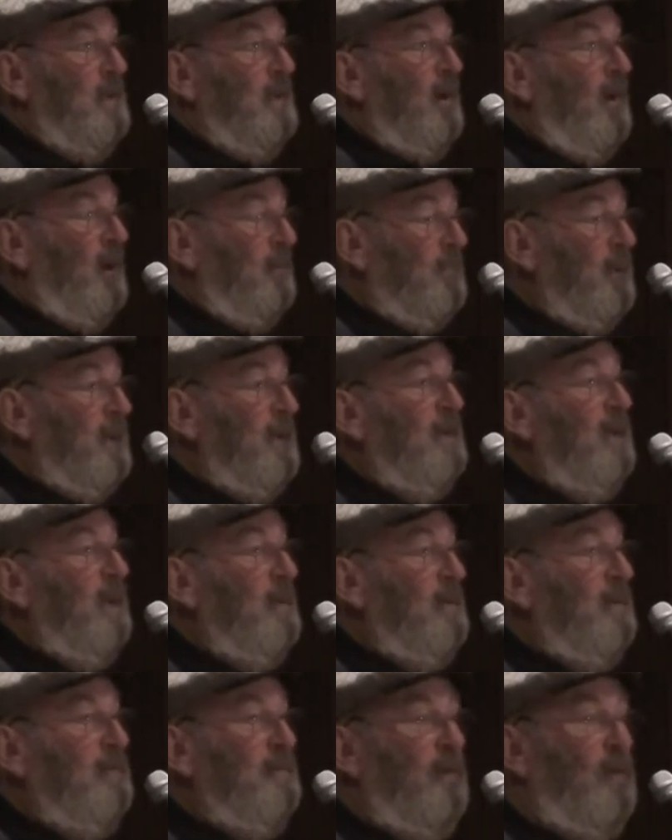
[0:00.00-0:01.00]
I'd been
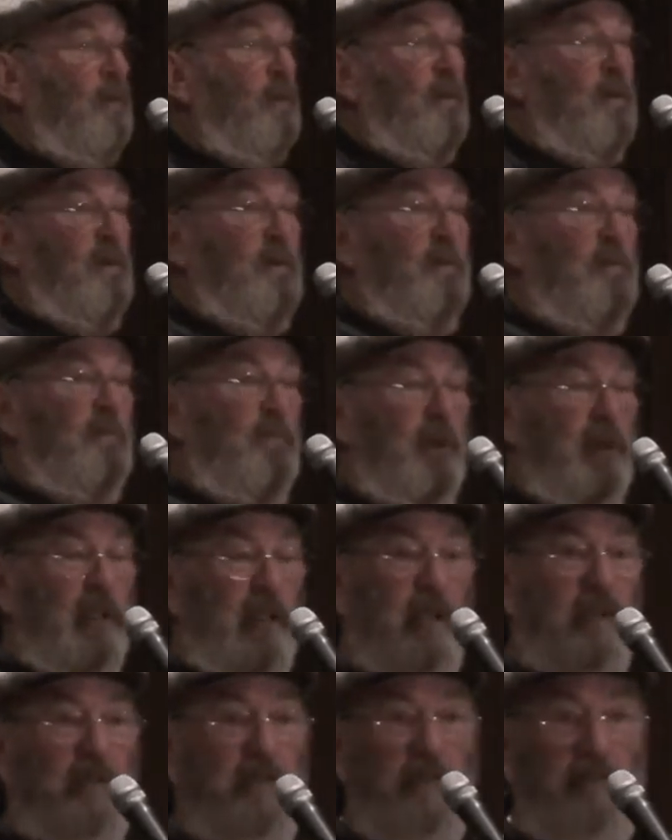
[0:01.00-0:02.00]
there before when
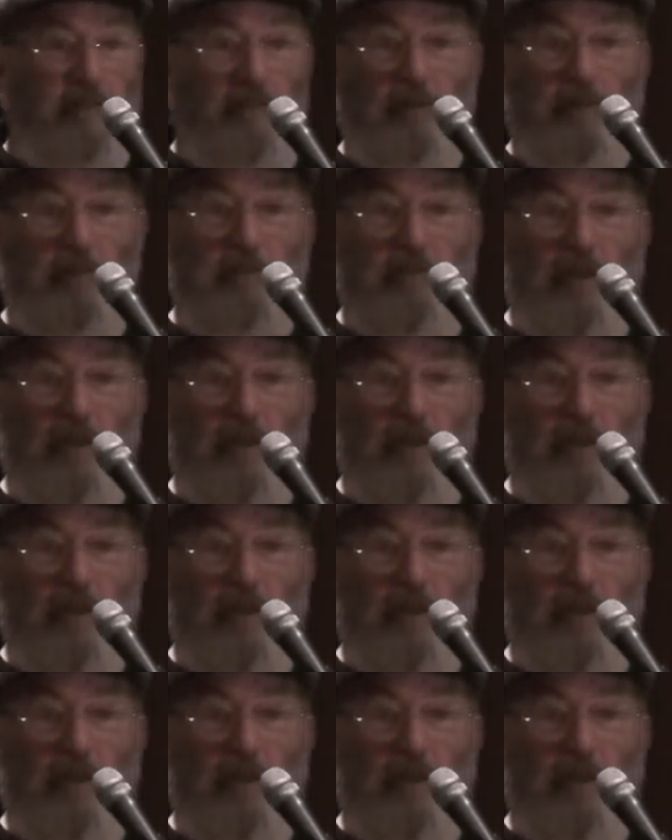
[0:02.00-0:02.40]
he's in full